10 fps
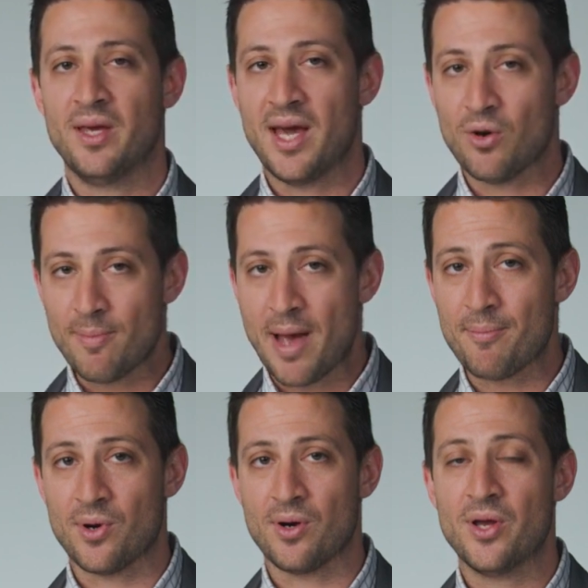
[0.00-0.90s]
And
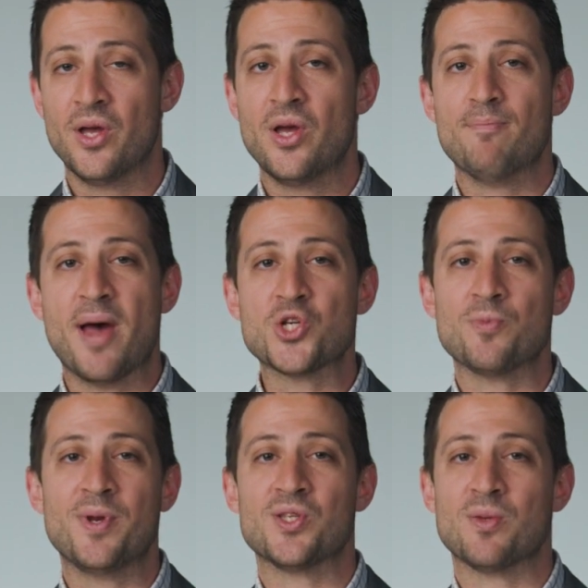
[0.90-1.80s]
remember, measurement is